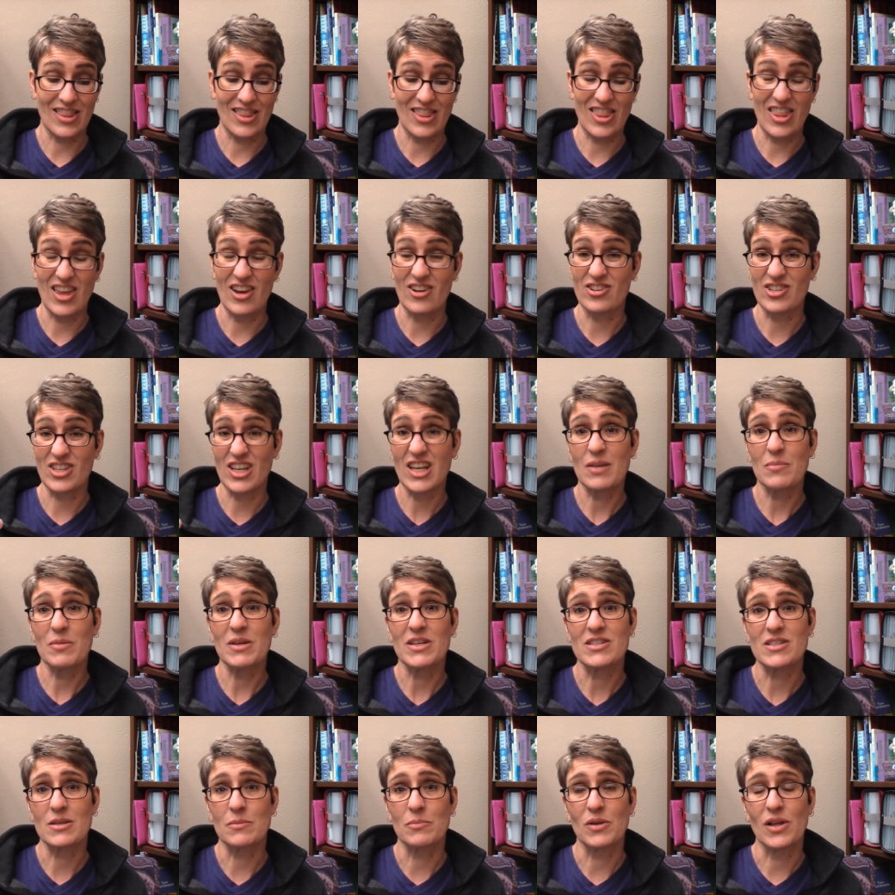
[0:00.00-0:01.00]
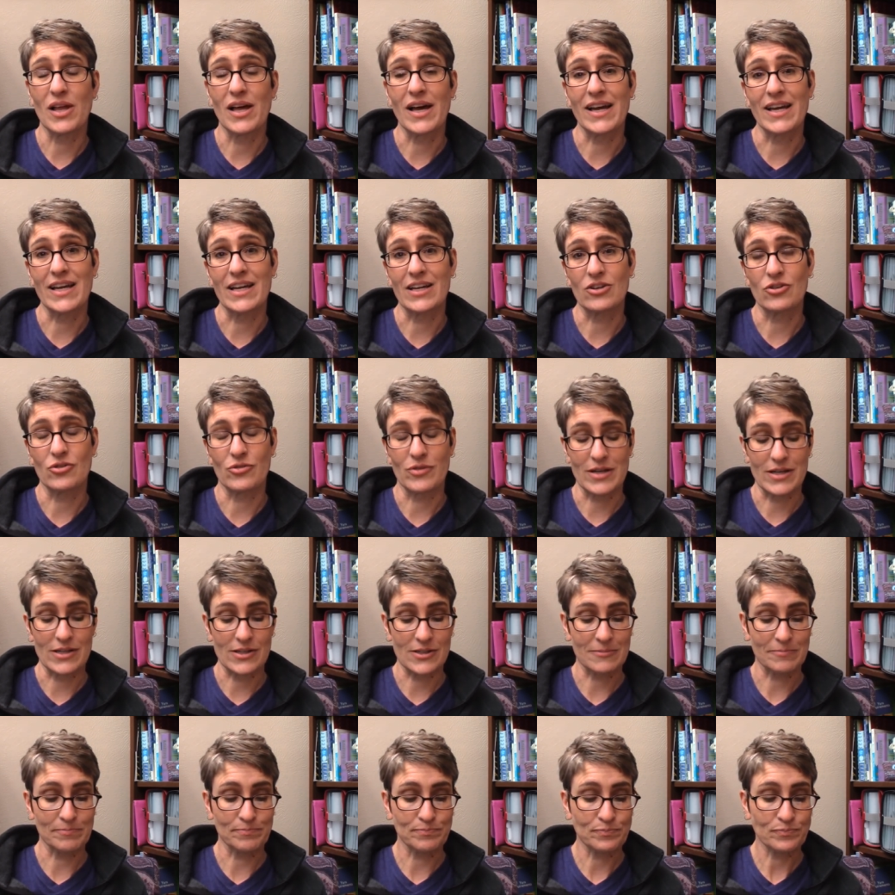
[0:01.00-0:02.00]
there's going to be a supply increase.